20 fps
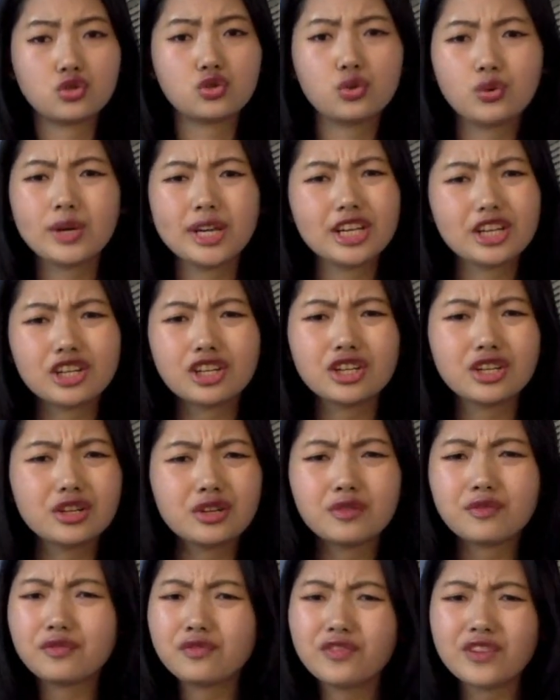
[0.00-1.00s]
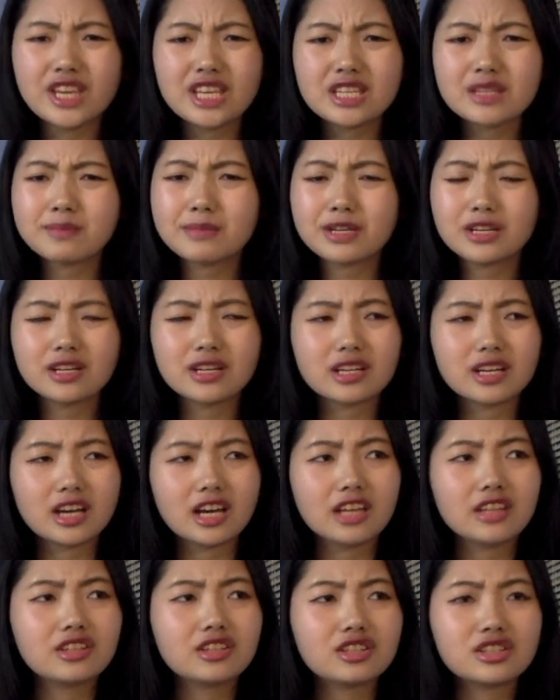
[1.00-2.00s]
Twitter, Facebook,
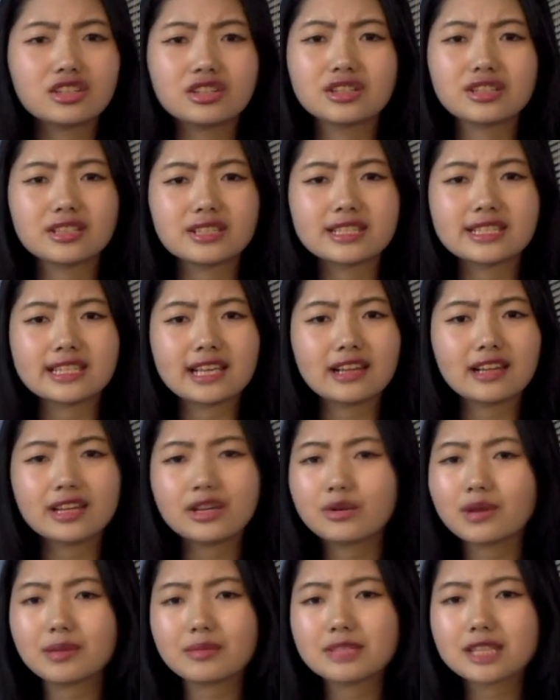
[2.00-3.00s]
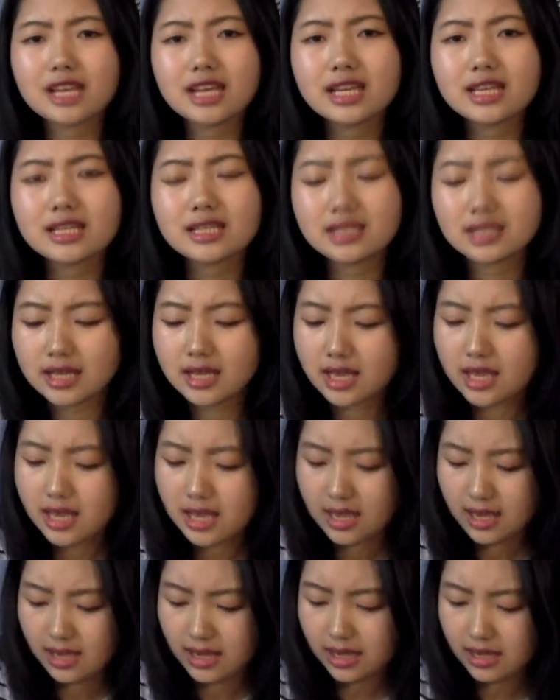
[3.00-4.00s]
other selling websites,
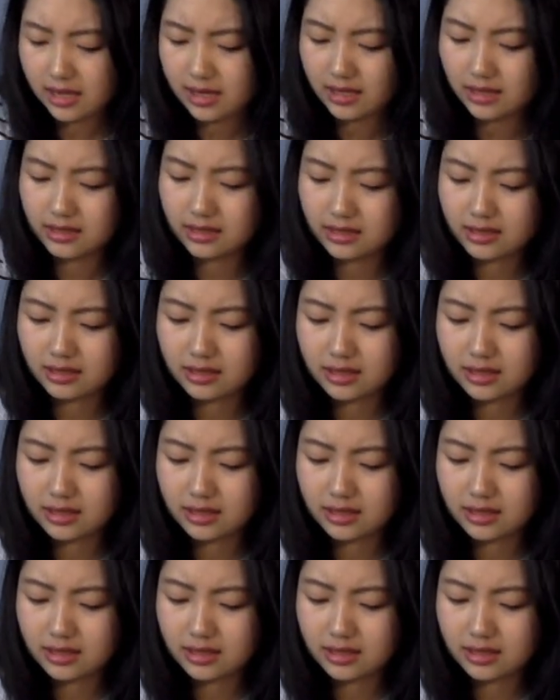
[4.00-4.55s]
and